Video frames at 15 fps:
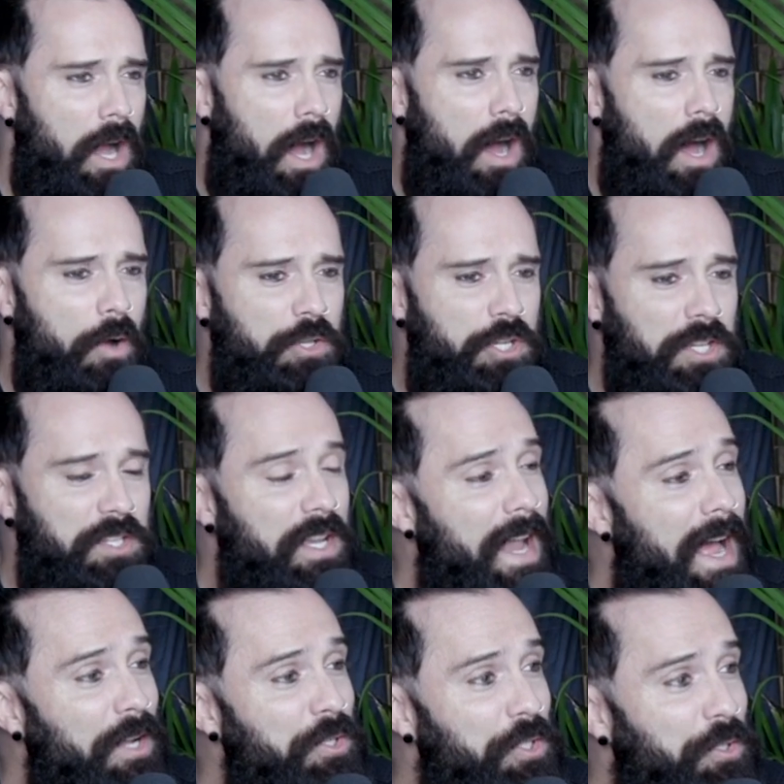Uh, just
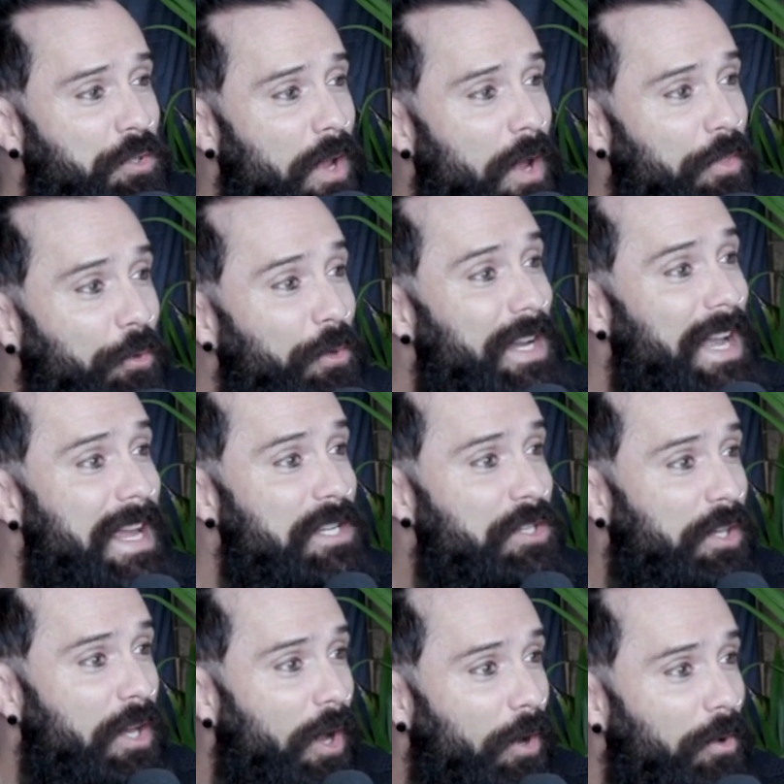announced uh, three
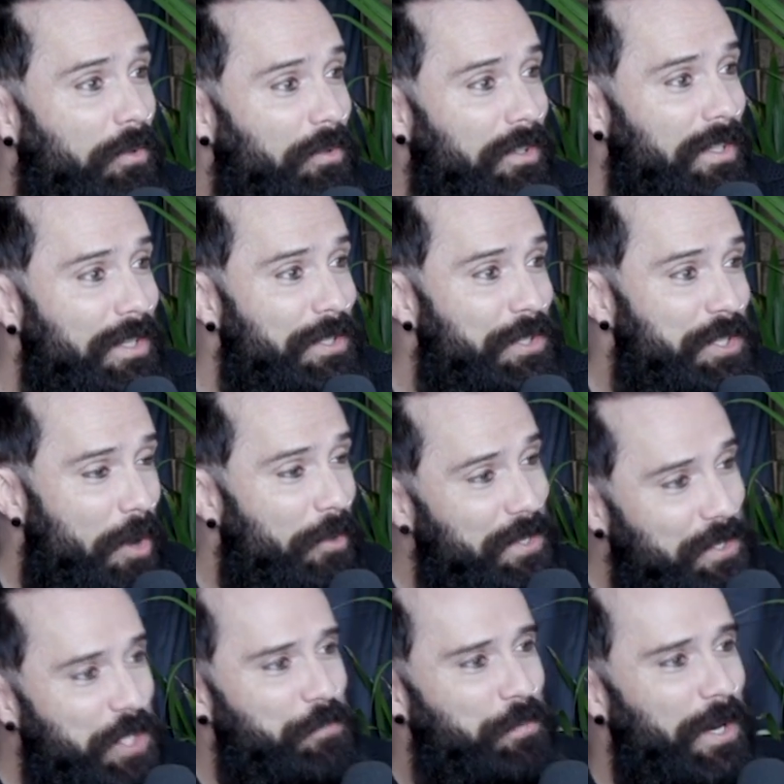days ago. Yes. So
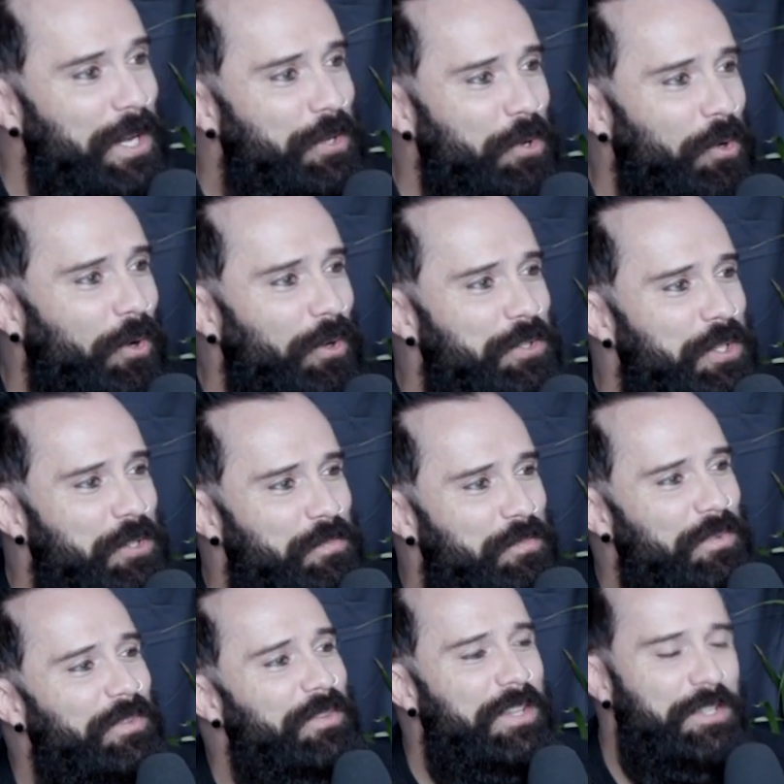this, this is, is, pretty cool. This, this is
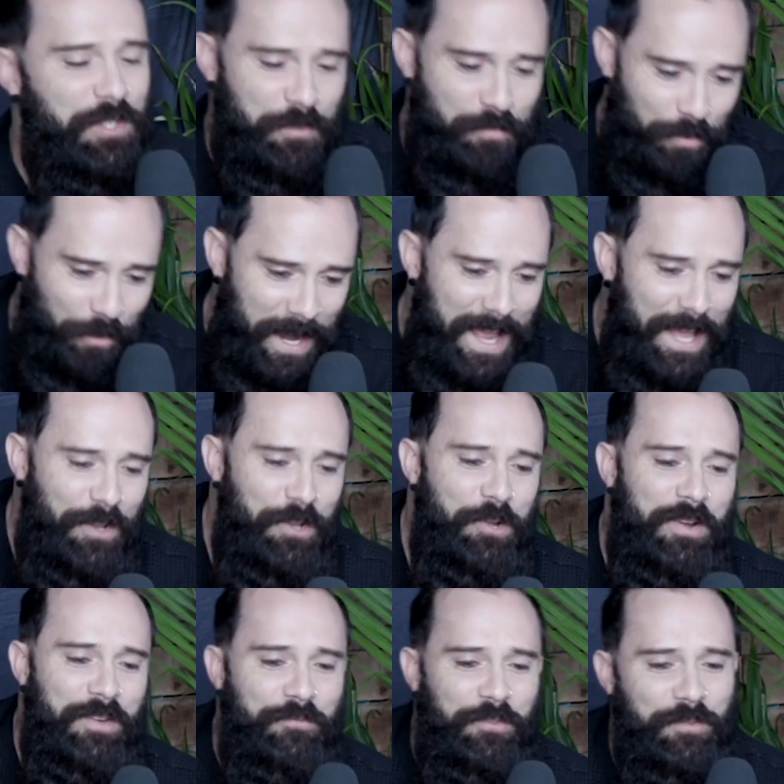fresh. This We're is getting
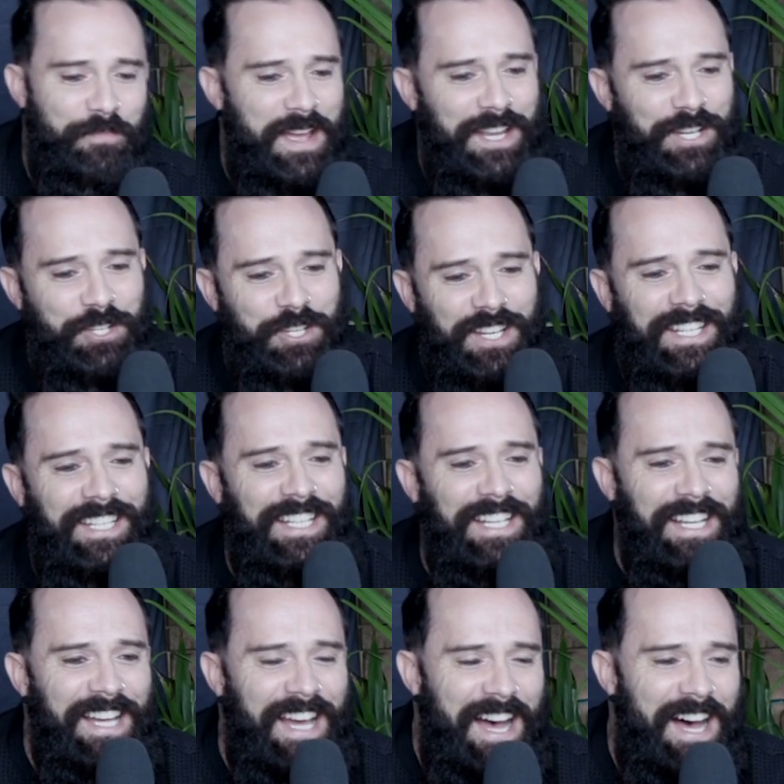new right information. as the broken.
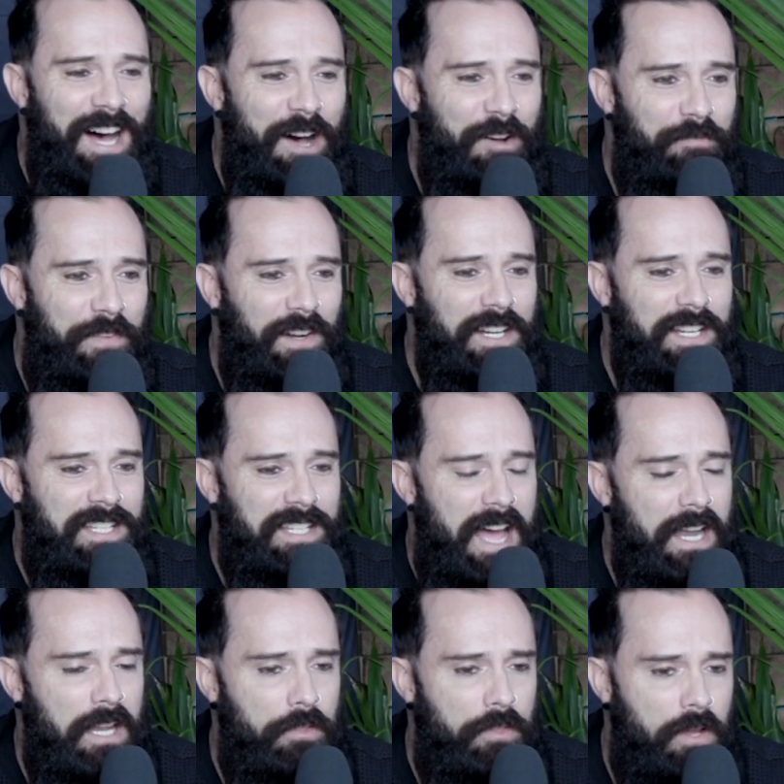Yeah. Uh, very
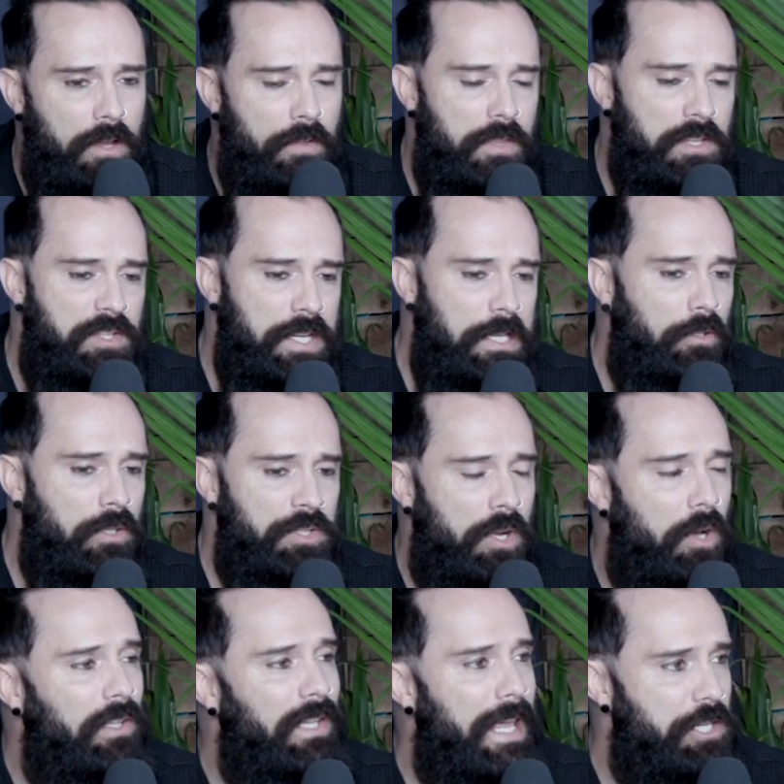excited. The the single is
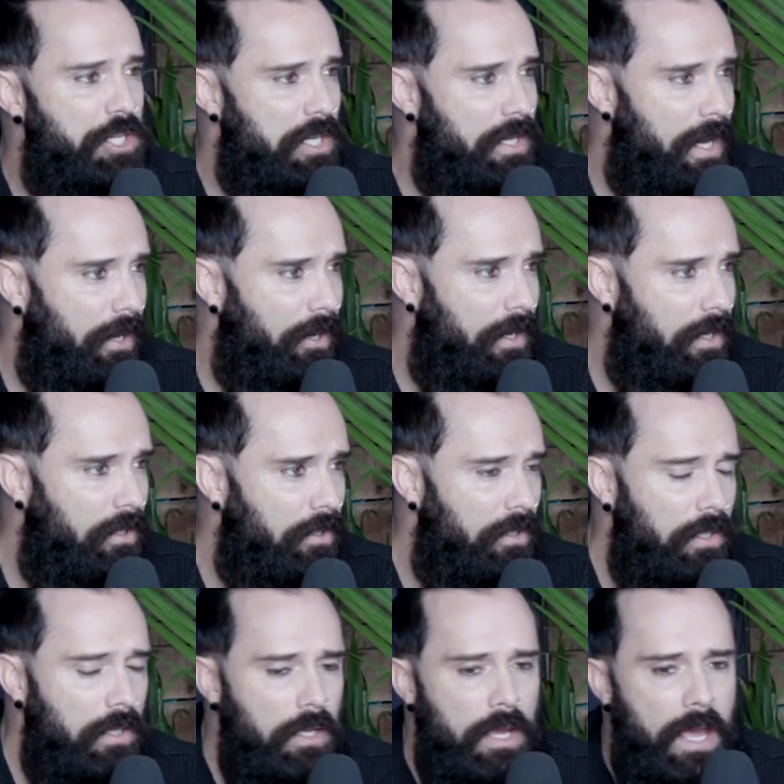called Legendary,
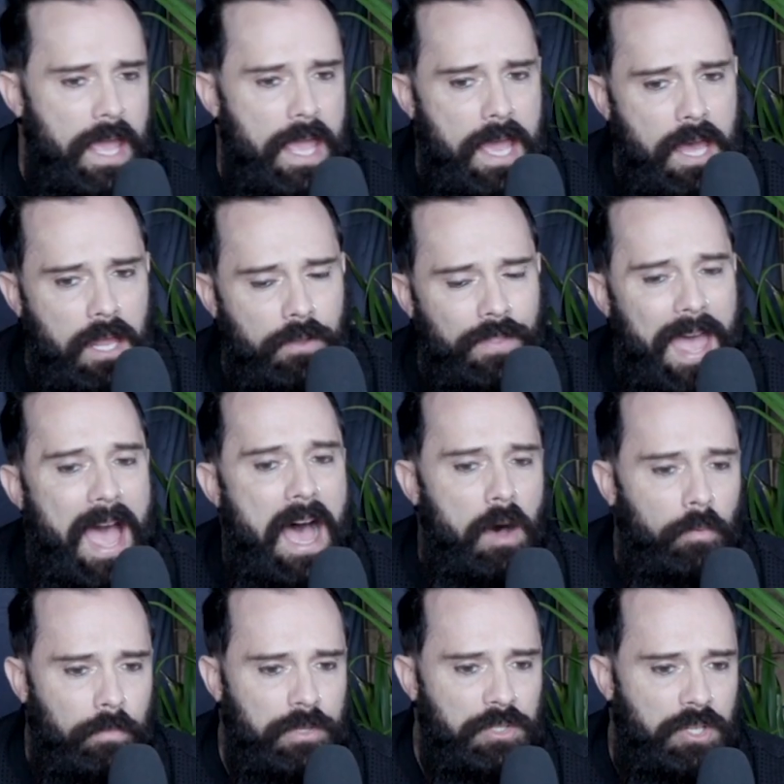and the
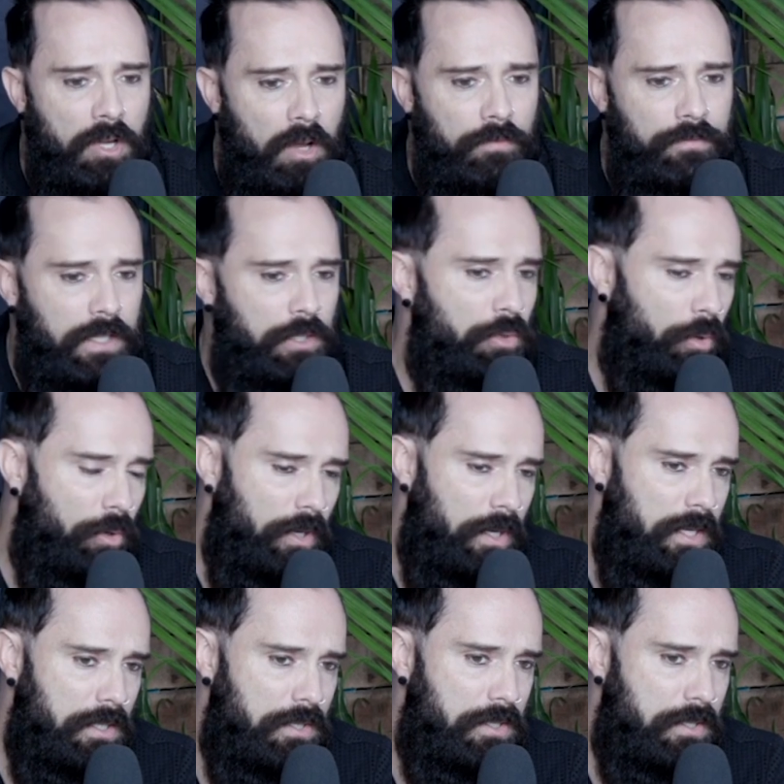album is called
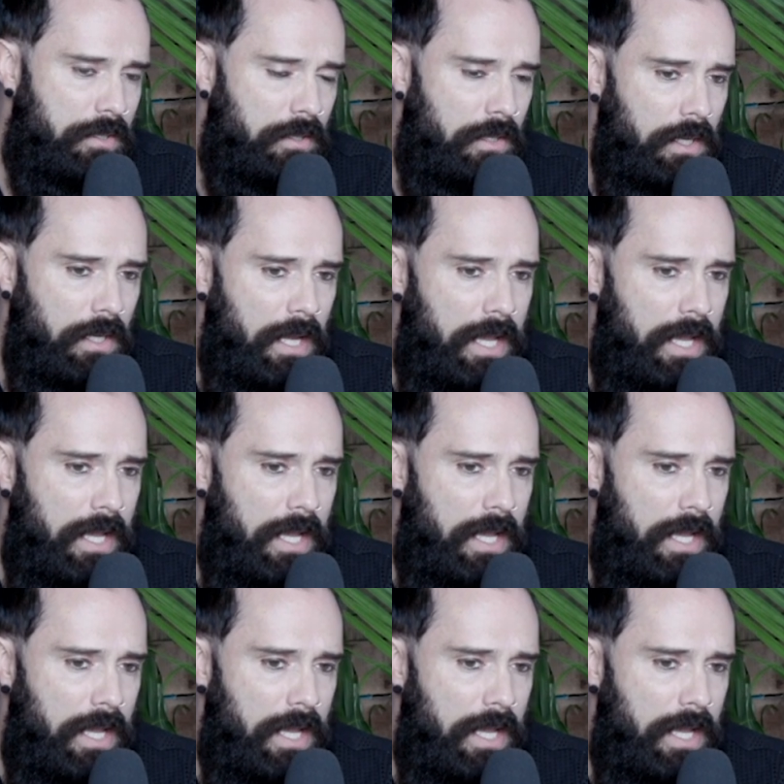Victorious.